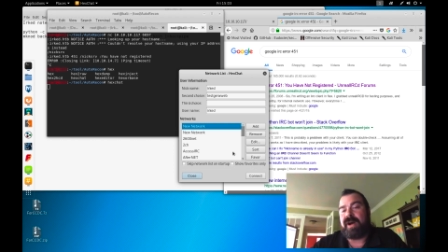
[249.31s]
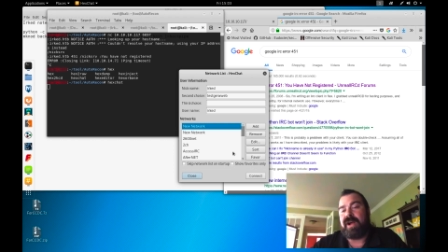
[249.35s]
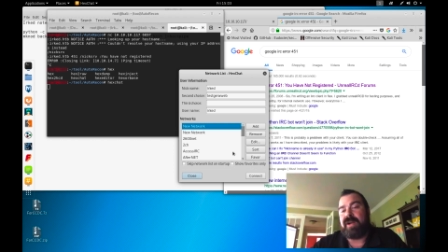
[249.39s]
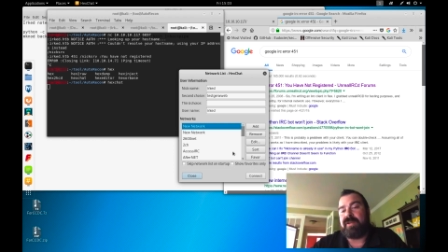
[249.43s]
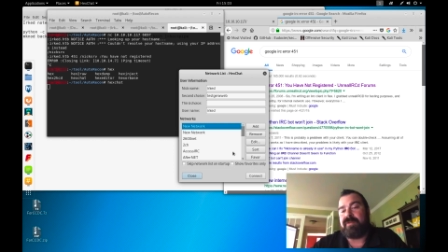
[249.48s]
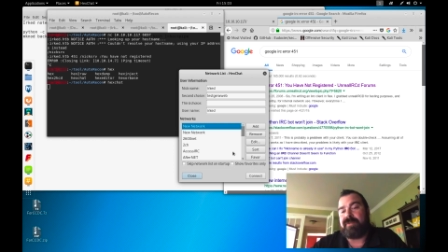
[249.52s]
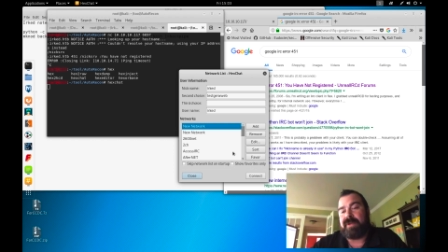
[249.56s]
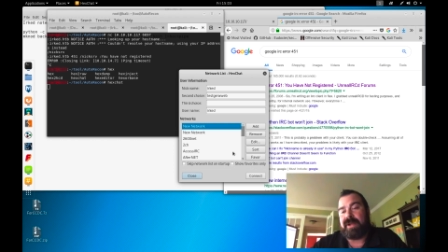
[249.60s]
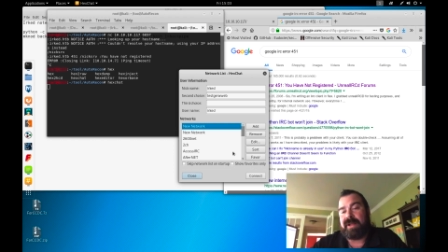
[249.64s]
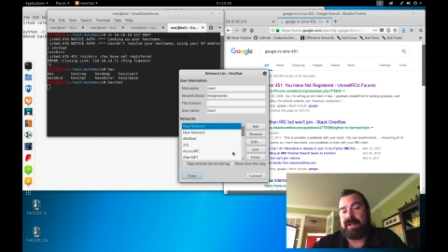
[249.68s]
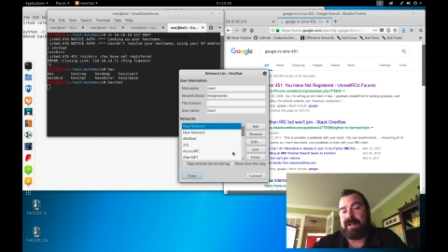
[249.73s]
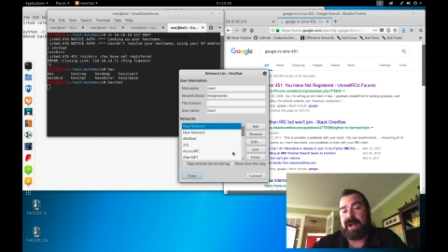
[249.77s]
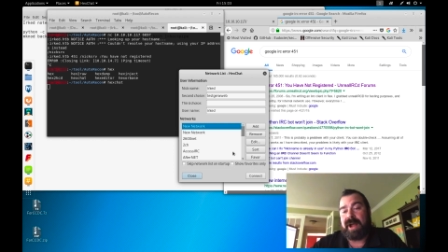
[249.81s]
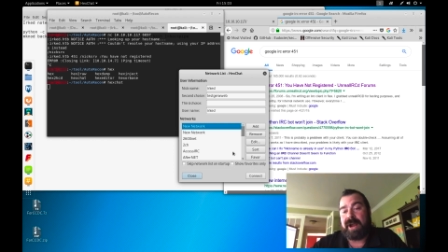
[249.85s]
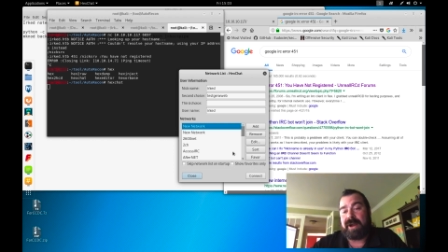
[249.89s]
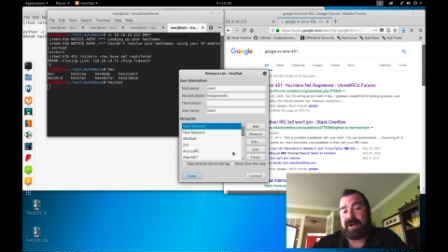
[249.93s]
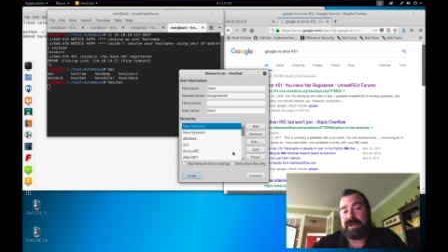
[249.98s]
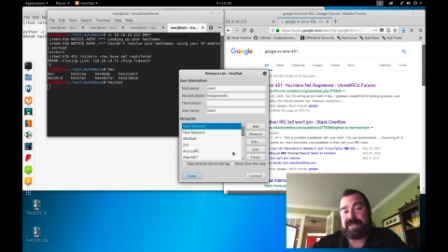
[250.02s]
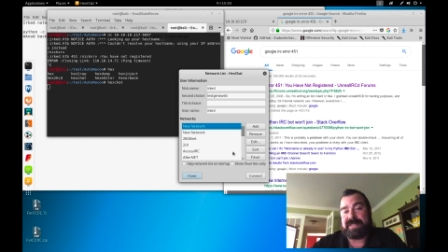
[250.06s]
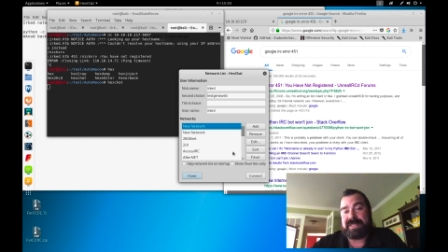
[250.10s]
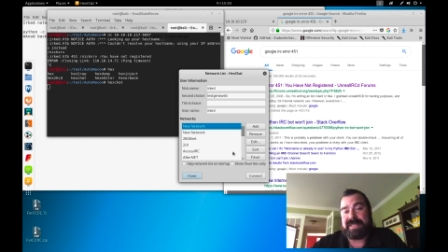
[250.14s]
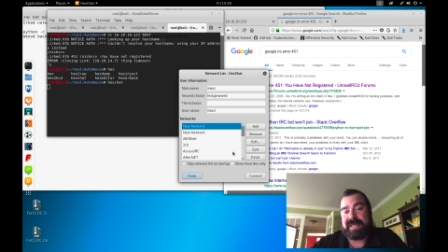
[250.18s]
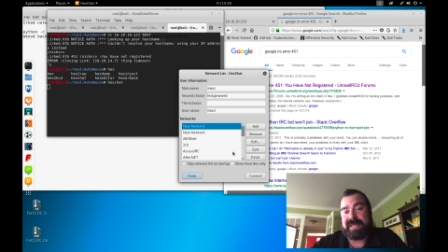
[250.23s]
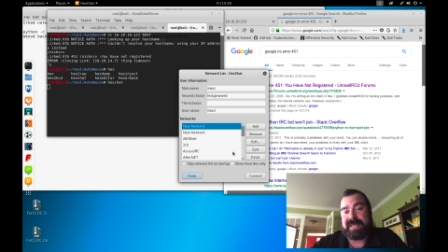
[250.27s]
Unreal
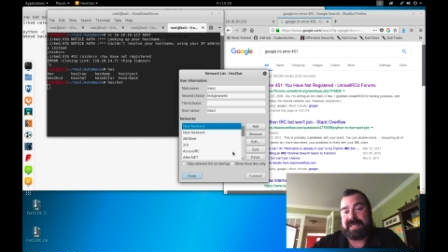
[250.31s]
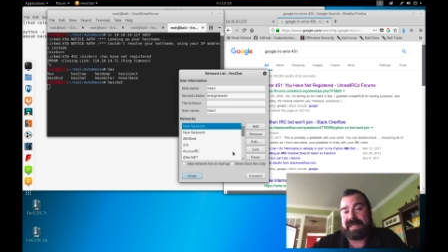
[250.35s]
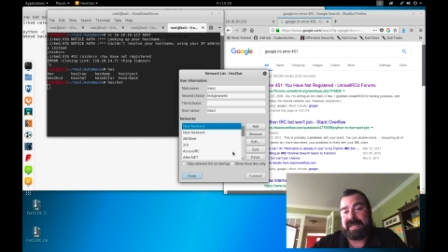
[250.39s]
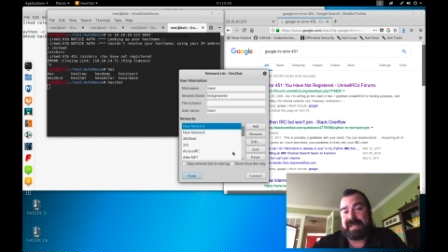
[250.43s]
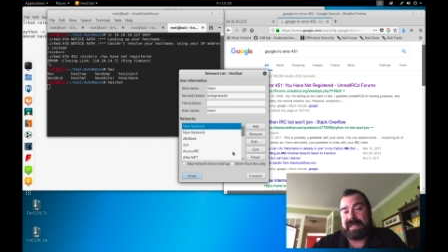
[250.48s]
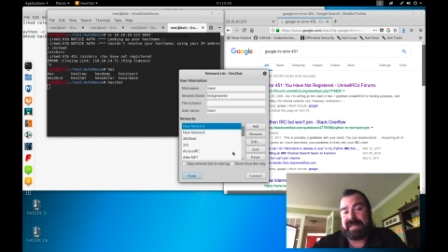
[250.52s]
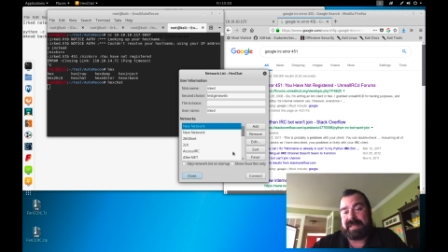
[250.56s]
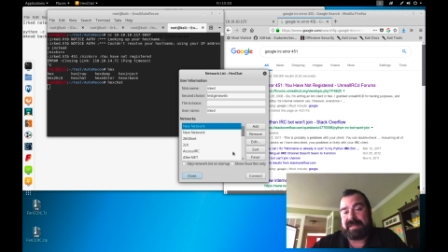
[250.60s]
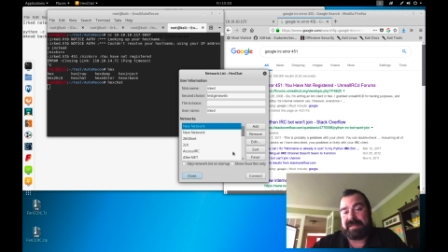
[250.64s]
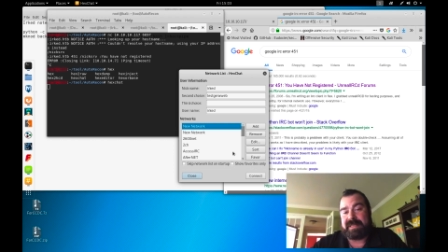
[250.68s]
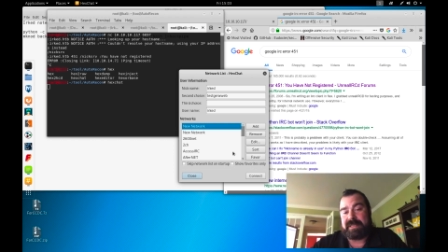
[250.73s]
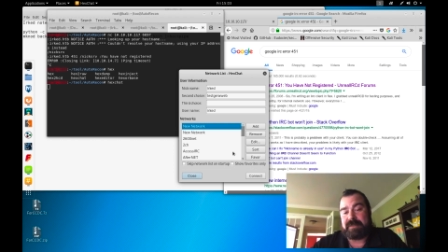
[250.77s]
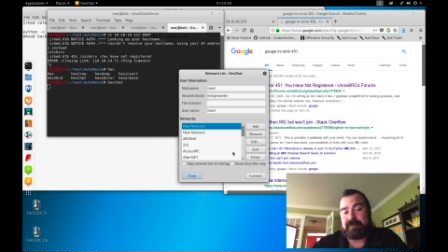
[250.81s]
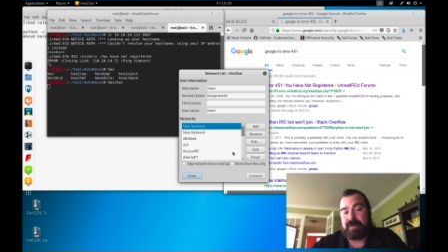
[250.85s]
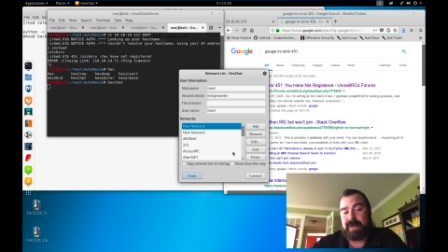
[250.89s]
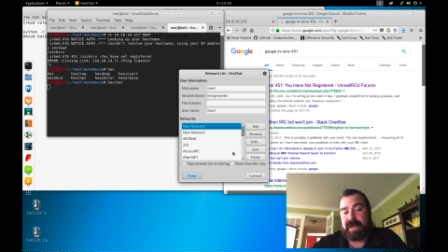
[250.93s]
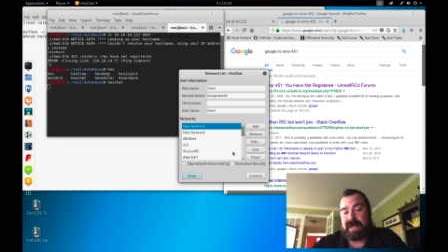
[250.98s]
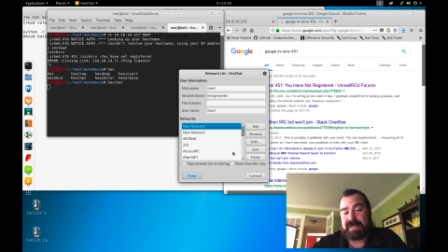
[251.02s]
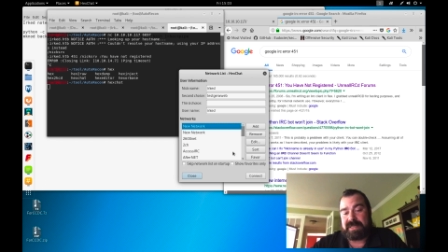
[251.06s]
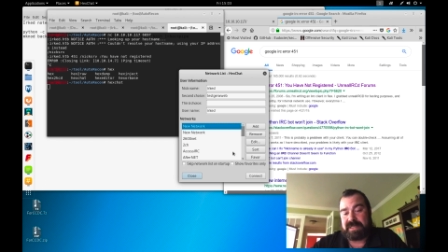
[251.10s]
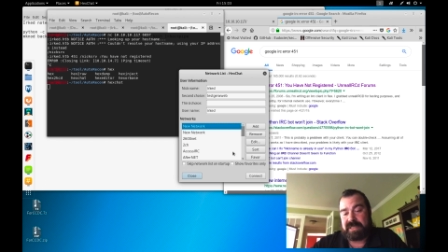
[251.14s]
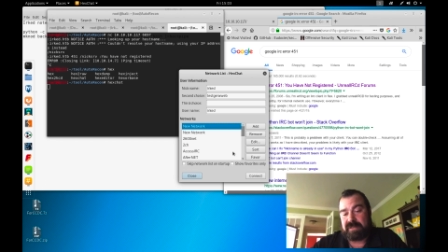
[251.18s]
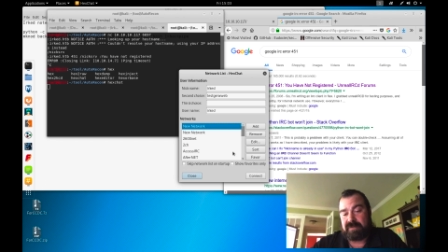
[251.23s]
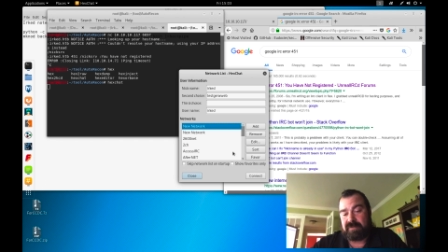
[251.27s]
IRCD that this
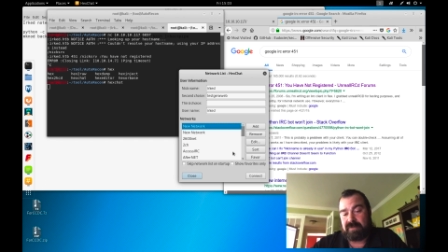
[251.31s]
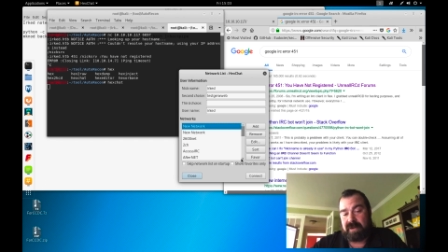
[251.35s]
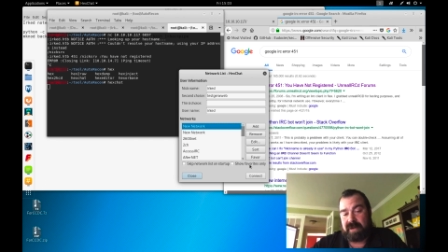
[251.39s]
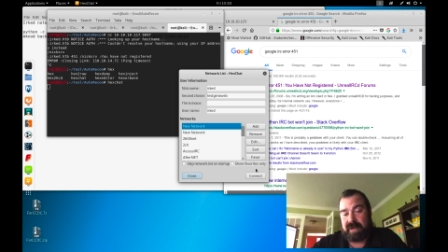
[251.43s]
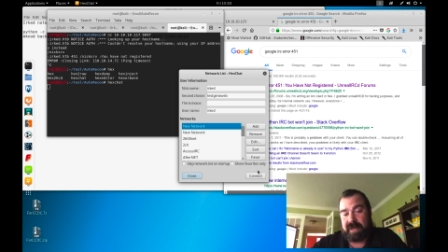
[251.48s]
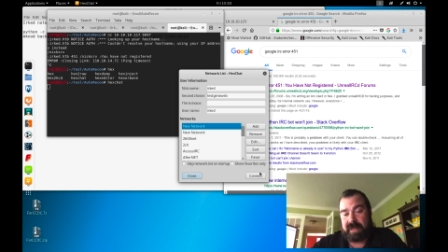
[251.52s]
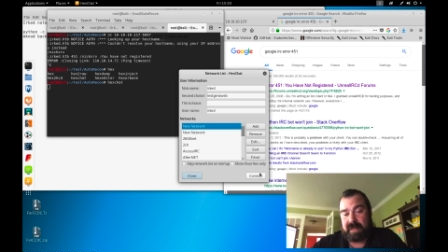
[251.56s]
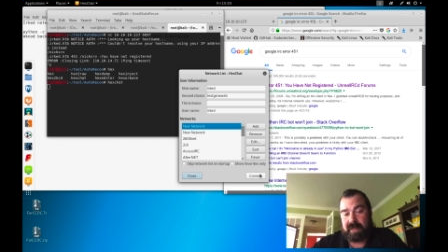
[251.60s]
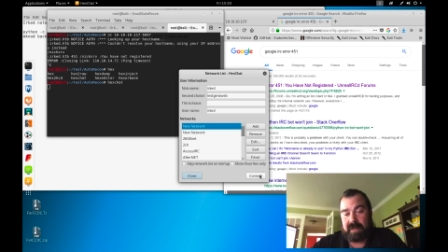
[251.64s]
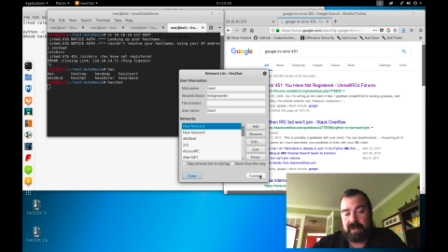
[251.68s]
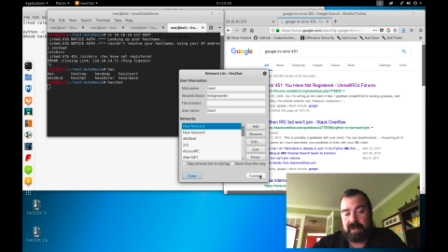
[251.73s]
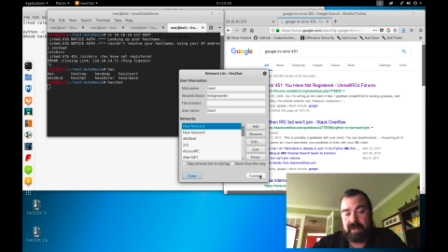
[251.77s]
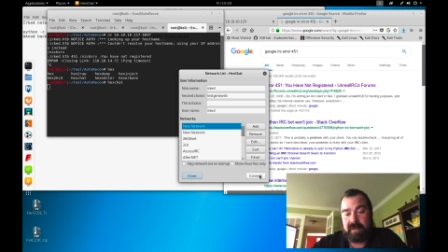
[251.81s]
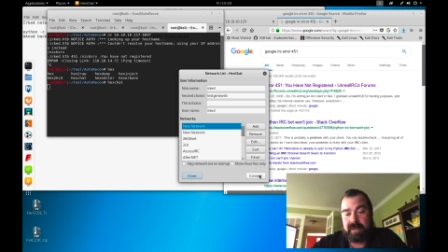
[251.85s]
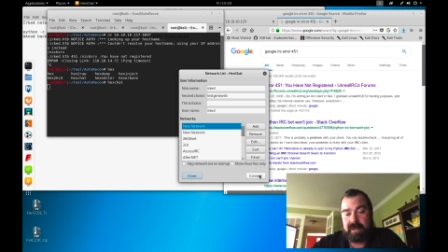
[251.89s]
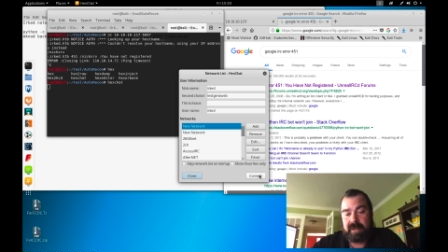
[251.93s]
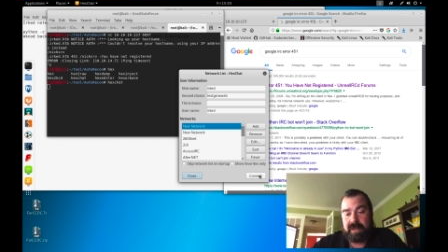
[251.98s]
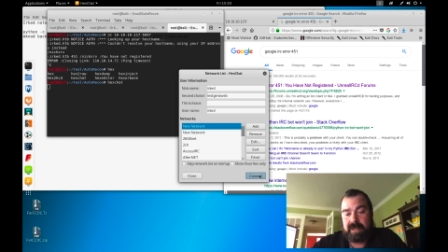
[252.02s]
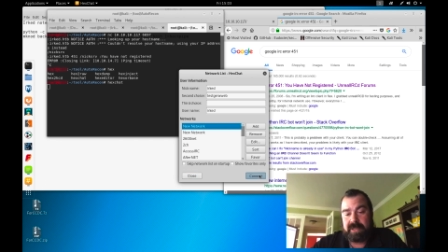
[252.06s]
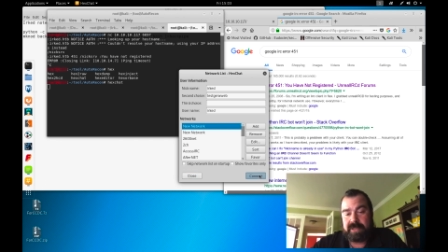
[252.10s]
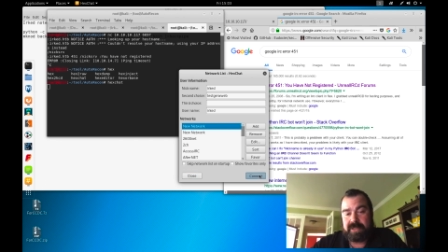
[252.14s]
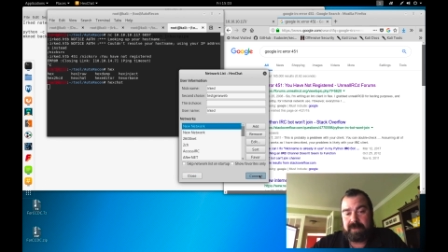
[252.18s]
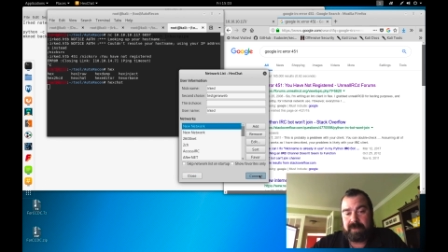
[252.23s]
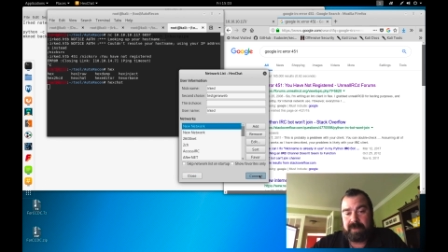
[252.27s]
box is running.
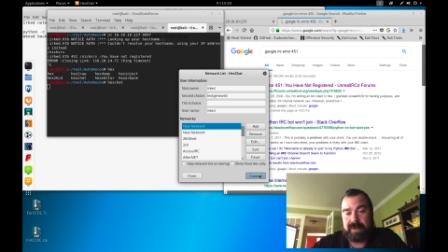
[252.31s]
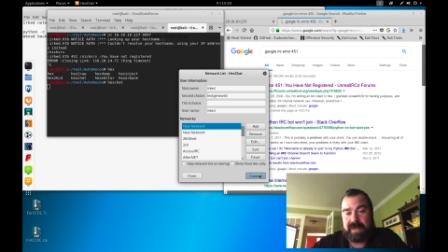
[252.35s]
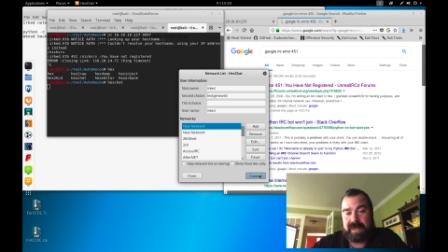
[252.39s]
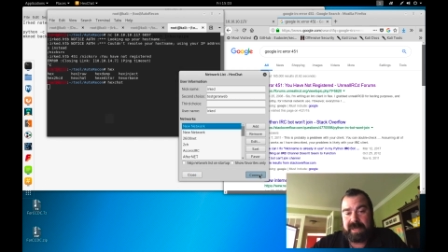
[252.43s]
So I'm going